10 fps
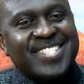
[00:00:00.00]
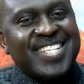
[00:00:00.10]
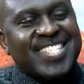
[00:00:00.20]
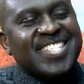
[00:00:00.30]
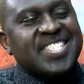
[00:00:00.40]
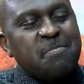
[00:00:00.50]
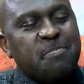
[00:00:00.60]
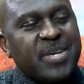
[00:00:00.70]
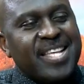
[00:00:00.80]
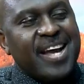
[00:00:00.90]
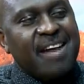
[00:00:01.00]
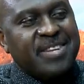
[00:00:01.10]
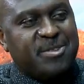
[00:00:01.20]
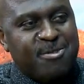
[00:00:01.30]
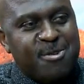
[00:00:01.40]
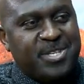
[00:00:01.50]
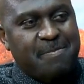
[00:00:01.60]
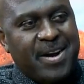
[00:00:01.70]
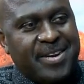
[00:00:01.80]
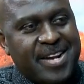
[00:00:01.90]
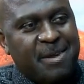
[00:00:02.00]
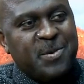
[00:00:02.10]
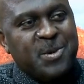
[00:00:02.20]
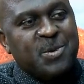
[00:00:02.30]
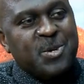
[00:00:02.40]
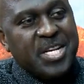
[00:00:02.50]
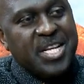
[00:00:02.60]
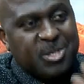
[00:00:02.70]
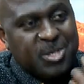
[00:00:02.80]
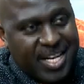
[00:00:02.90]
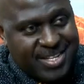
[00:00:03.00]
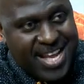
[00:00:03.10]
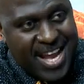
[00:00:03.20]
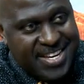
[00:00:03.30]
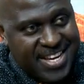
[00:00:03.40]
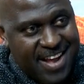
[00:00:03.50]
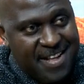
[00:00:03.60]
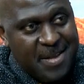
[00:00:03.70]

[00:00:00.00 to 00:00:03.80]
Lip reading: this is something they haven't thought about. You know what? Take the idea.